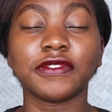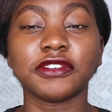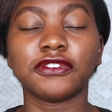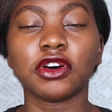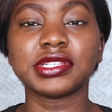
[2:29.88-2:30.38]
of the
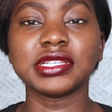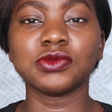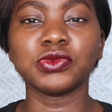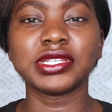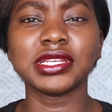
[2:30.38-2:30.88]
fourth
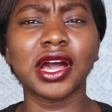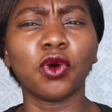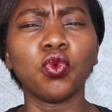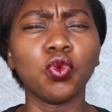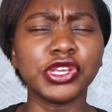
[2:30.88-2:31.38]
season, we see that,
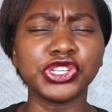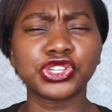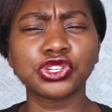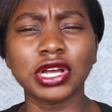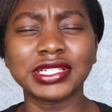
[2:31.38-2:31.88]
oh, he
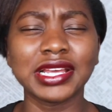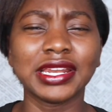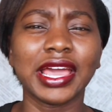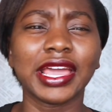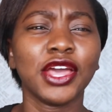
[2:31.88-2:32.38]
shot,
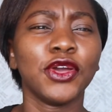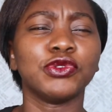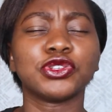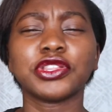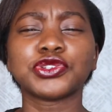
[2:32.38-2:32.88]
and like
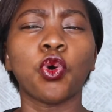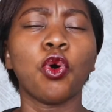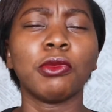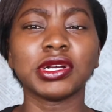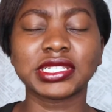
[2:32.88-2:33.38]
we saw this
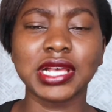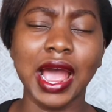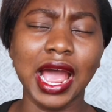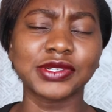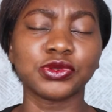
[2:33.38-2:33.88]
whole
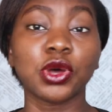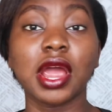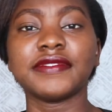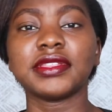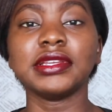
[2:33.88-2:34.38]
montage and saw
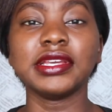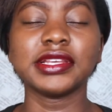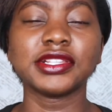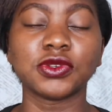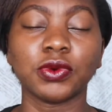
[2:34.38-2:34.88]
everything
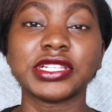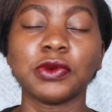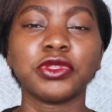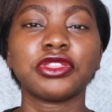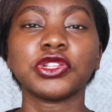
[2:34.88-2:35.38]
leading to it,
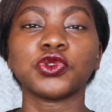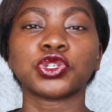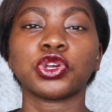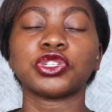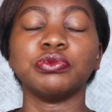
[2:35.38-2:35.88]
and we thought it was
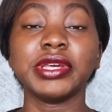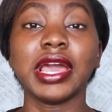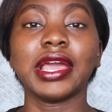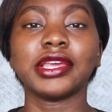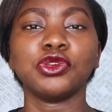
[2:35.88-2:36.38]
going to be
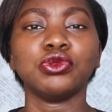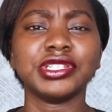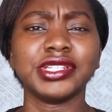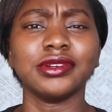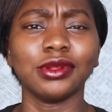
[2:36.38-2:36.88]
a huge
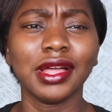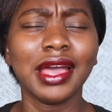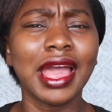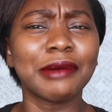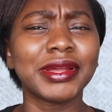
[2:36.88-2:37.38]
deal,
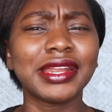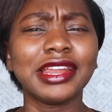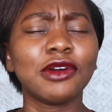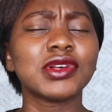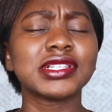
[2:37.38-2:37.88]
but then
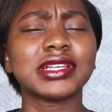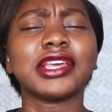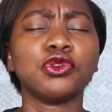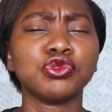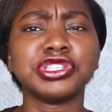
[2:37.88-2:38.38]
it wasn't a
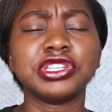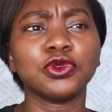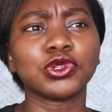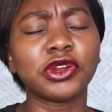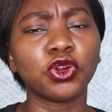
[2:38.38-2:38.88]
huge
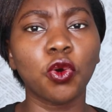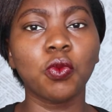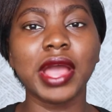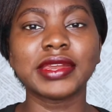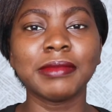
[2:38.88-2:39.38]
deal. So I don't know
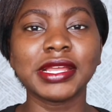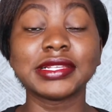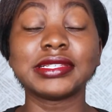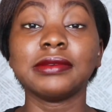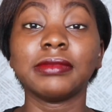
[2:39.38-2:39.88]
why they made
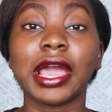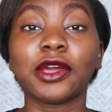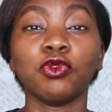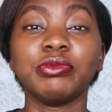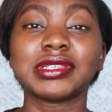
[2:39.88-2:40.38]
it seem like
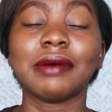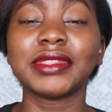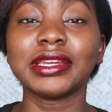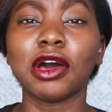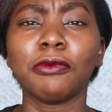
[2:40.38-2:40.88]
it would be
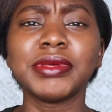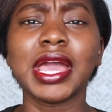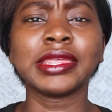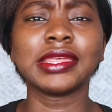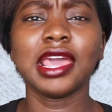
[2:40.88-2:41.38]
something that would be
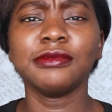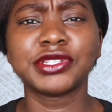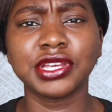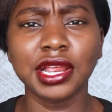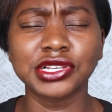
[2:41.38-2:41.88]
a game
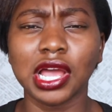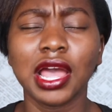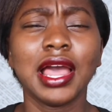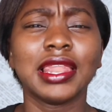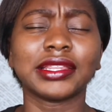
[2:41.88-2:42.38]
changer,
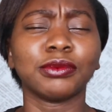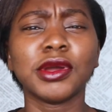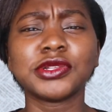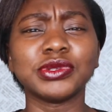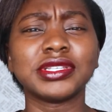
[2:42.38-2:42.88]
like the
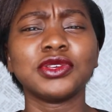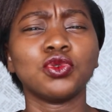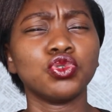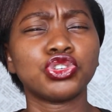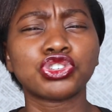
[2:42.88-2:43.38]
moment we see
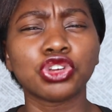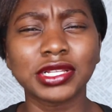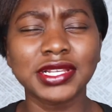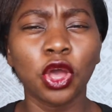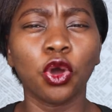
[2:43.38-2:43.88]
who
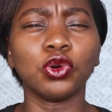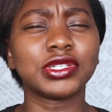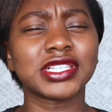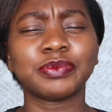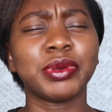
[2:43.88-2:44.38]
shot
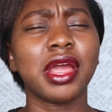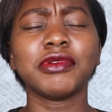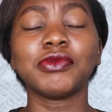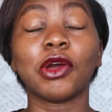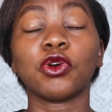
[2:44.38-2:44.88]
Otis
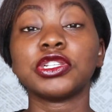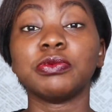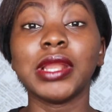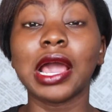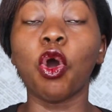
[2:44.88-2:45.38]
Perry, we are going to
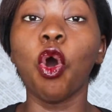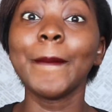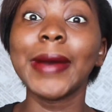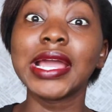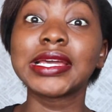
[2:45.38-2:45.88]
be like,
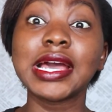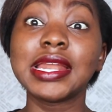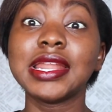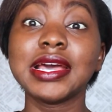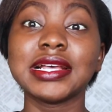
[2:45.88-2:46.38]
oh my
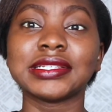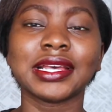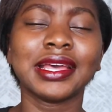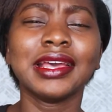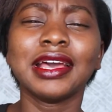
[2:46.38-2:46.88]
goodness.
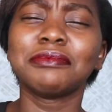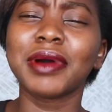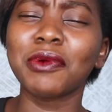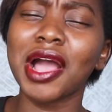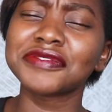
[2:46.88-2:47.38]

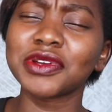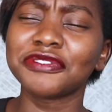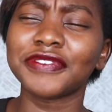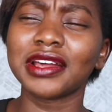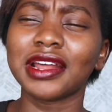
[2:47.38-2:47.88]
But after we
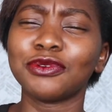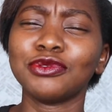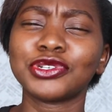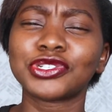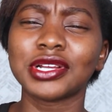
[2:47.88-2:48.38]
found out
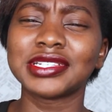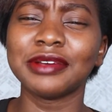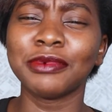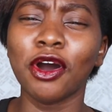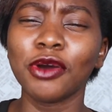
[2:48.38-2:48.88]
who shot
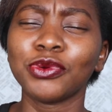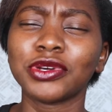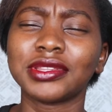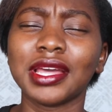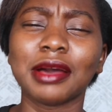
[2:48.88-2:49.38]
him, all we
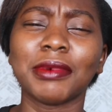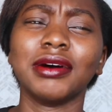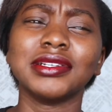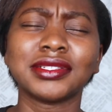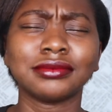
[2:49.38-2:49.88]
could think about
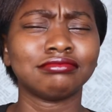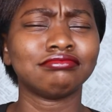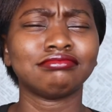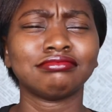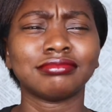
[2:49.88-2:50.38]
was,
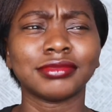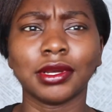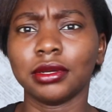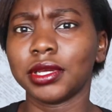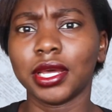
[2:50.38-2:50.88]

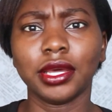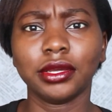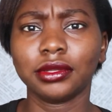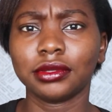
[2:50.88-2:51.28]
okay,